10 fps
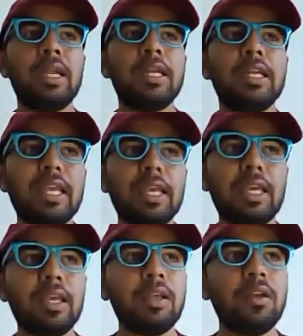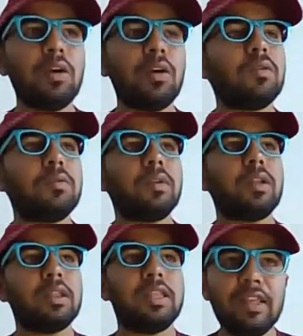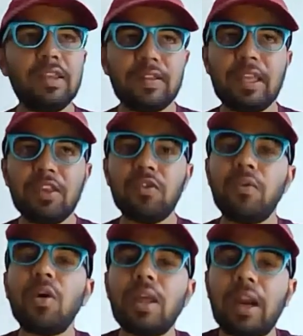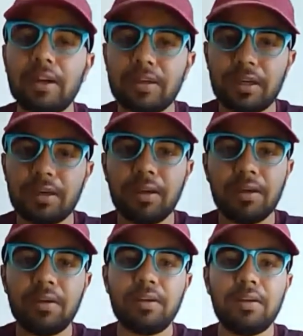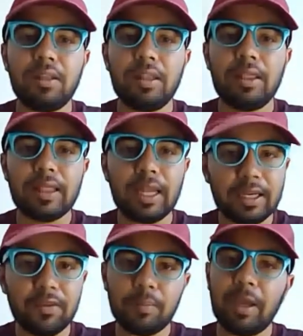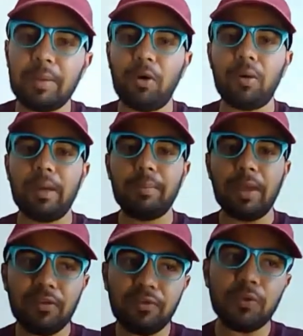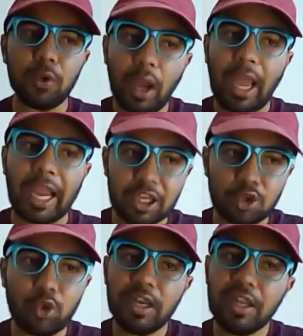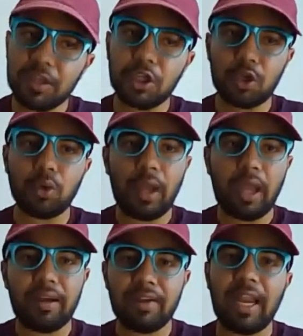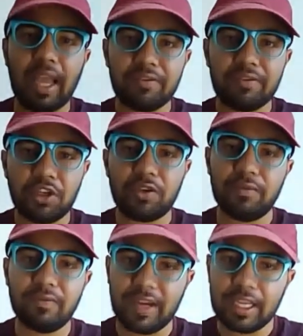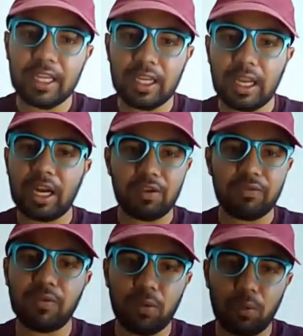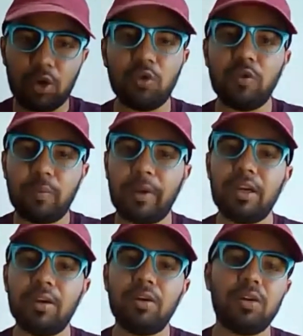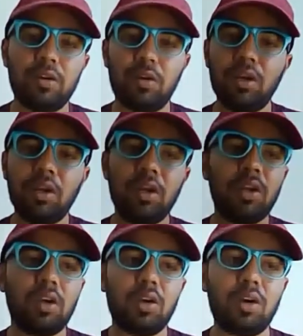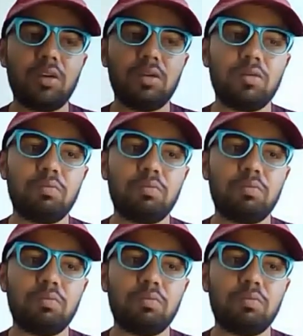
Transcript: taking these things for granted. That is my problem. If you actually wish to have a lavish wedding and if you want to spend uh,